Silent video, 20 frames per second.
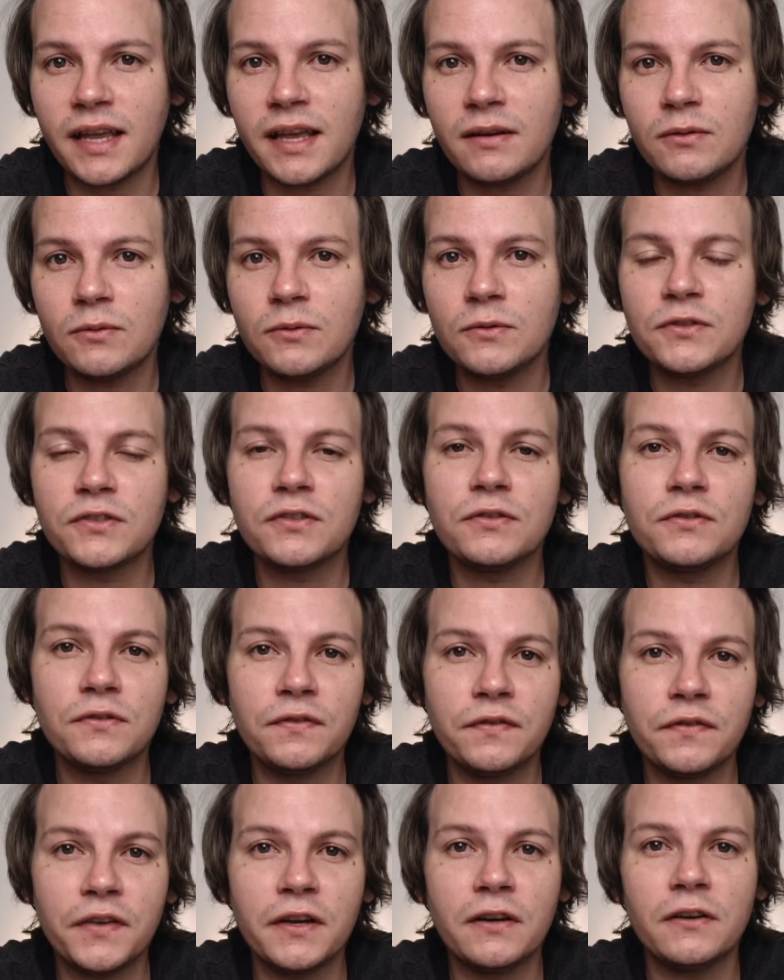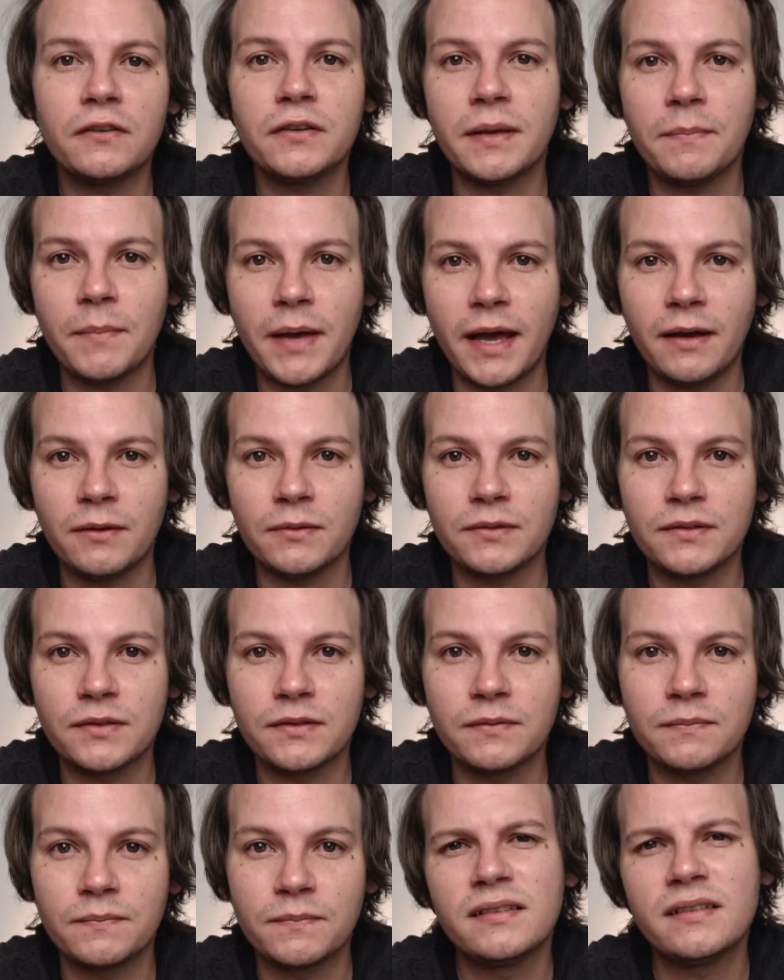and also to figure them out,